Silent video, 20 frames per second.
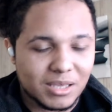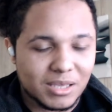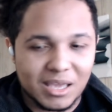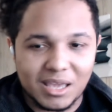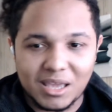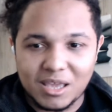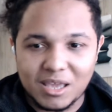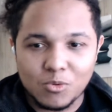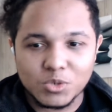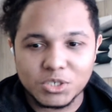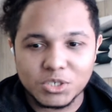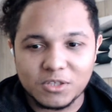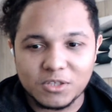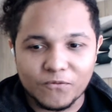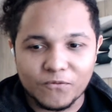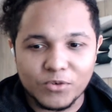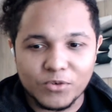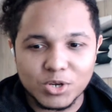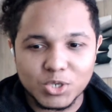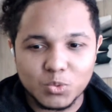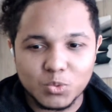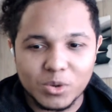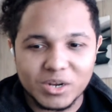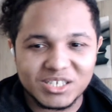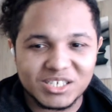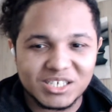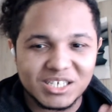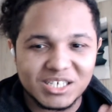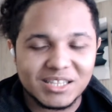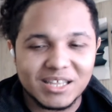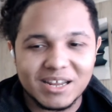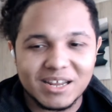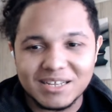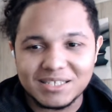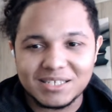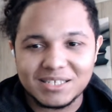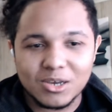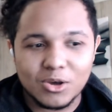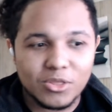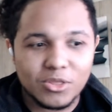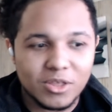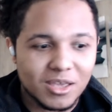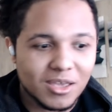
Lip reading: he was the first one and she didn't tell the